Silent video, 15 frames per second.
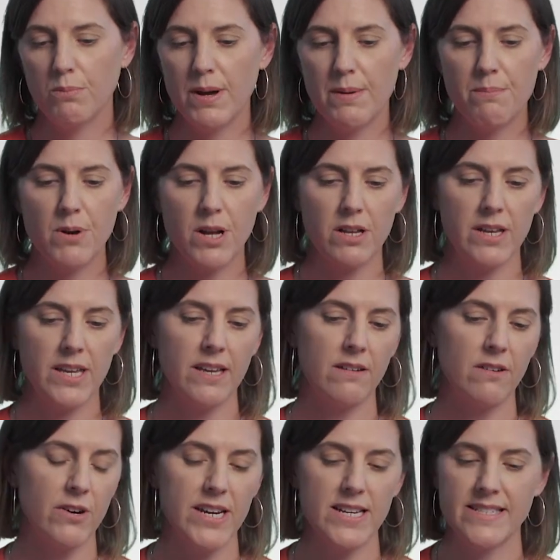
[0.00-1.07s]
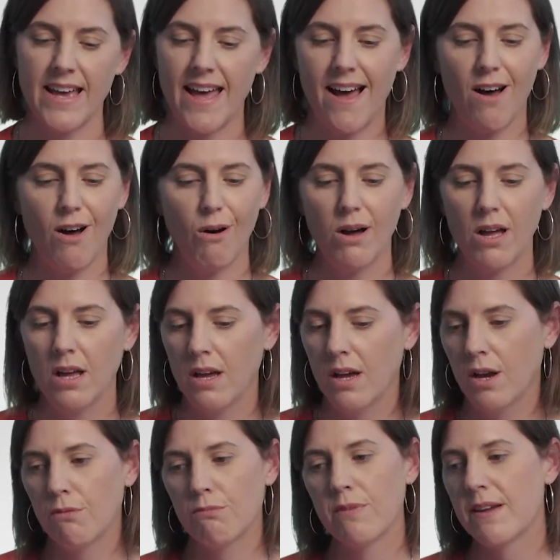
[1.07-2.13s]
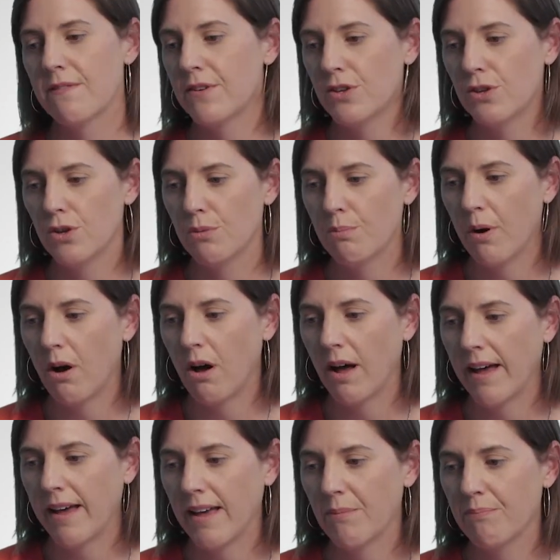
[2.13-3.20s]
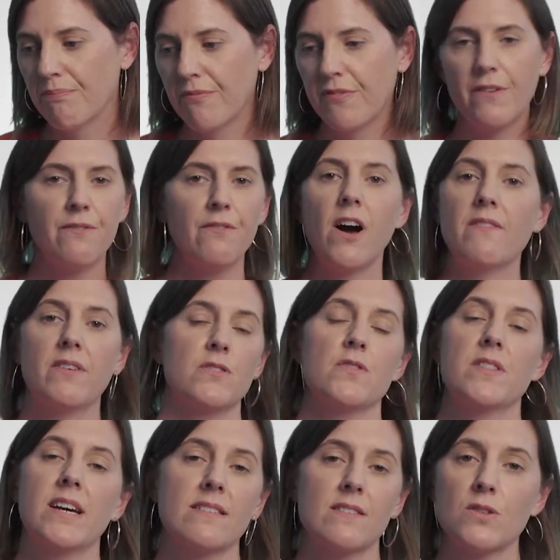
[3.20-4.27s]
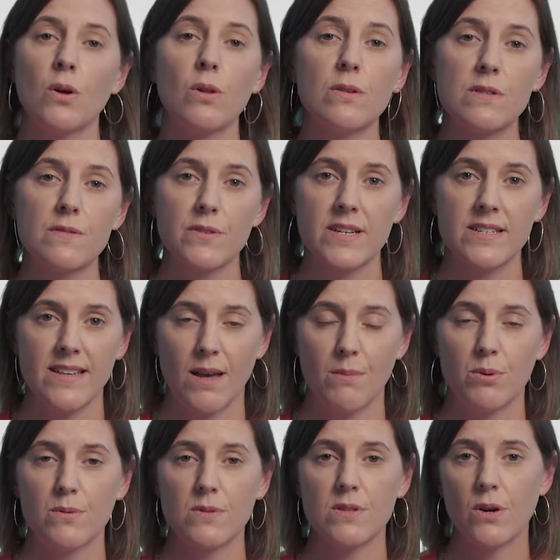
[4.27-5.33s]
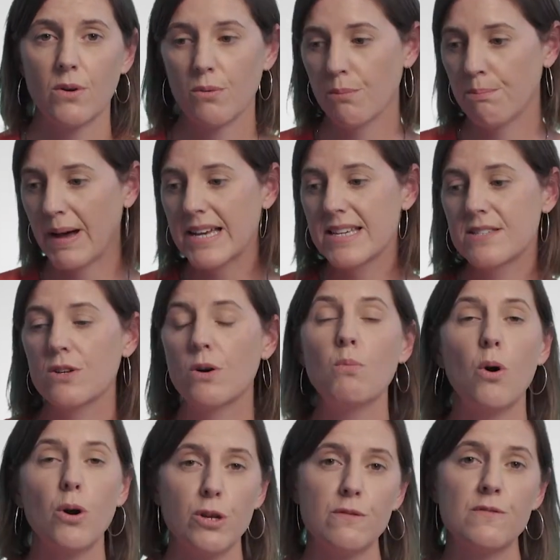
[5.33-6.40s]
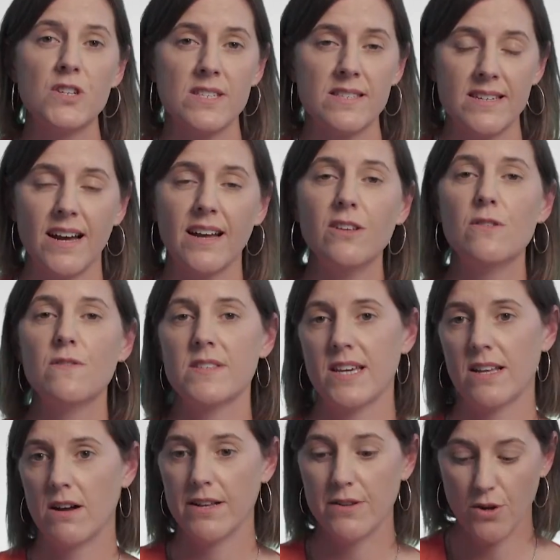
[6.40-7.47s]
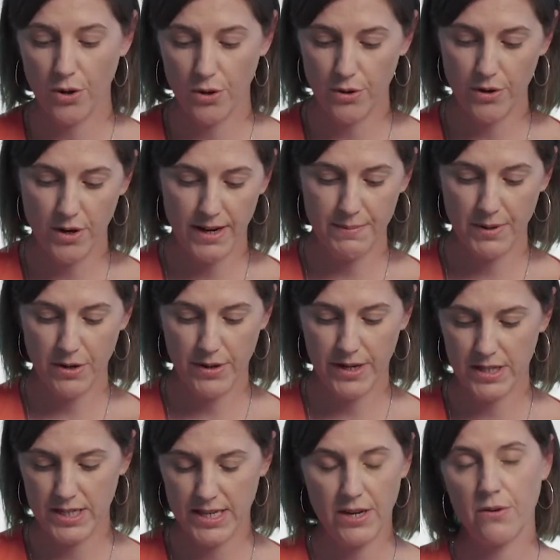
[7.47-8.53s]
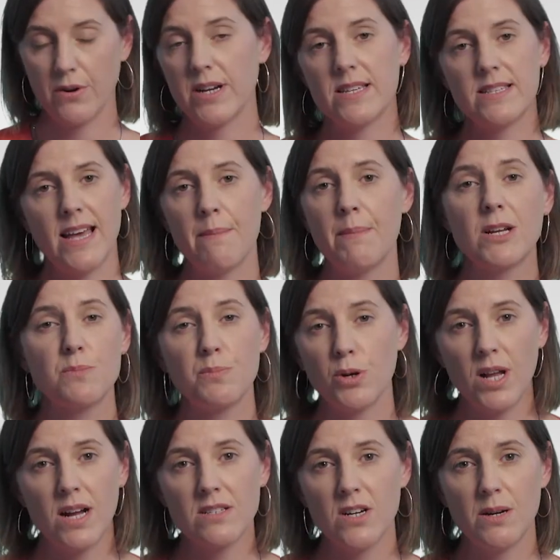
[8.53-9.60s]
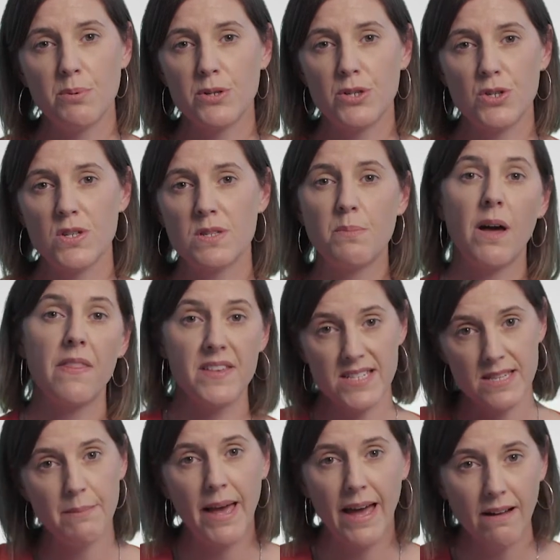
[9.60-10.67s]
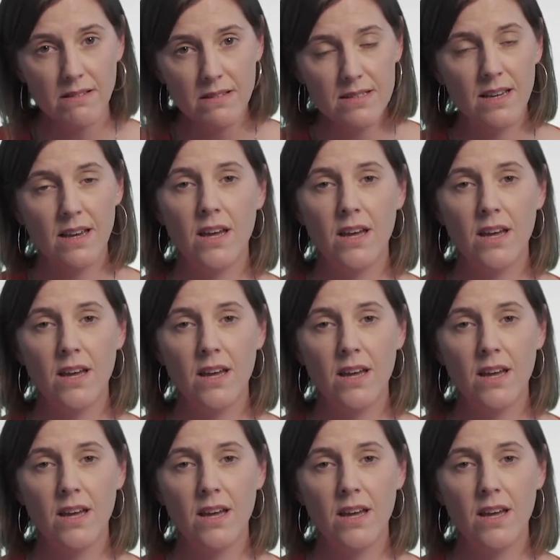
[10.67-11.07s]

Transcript: going to increase our revenue by $500,000, for example. So based on what you've just done, you've said, I know I'm going to increase how much product I produce by this amount,